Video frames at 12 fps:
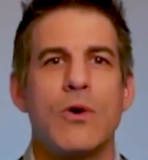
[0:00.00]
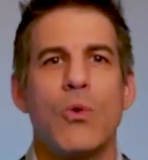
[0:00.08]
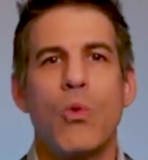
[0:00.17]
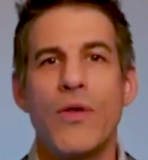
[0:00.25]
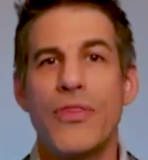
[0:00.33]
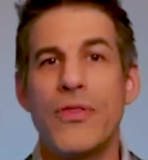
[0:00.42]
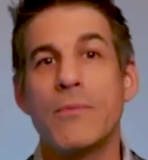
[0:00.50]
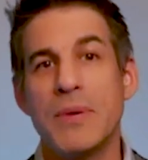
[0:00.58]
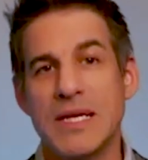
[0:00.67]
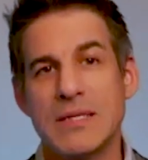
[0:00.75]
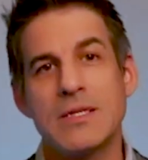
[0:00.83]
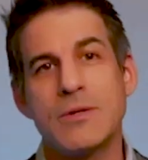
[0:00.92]
what their
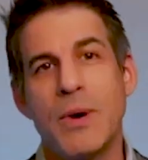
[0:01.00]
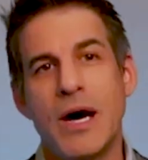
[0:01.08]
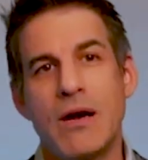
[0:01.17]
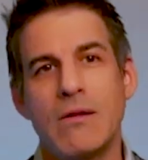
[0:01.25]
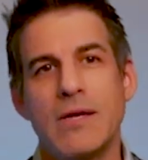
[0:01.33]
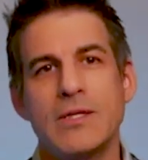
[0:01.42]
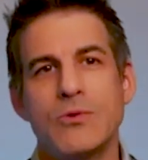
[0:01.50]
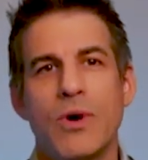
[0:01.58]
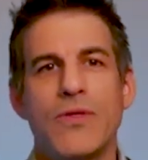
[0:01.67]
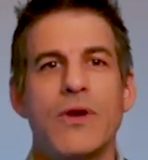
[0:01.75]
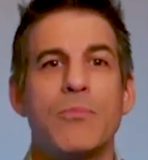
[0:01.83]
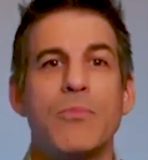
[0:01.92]
business model is, what
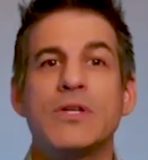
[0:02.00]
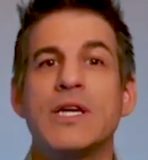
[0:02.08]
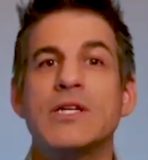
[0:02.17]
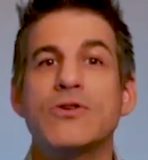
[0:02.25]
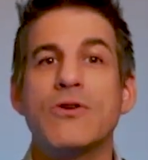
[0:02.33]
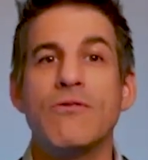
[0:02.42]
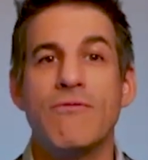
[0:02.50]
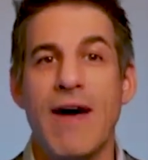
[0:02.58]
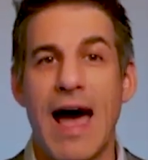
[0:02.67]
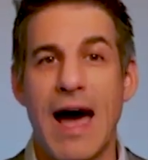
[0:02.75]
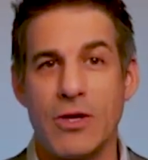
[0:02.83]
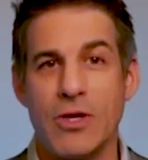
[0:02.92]
their potential
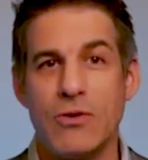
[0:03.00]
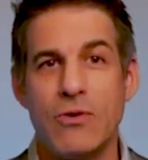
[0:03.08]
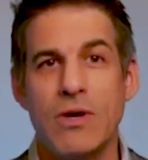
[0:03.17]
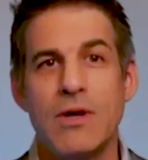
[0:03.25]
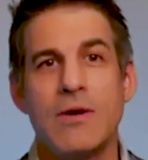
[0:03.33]
value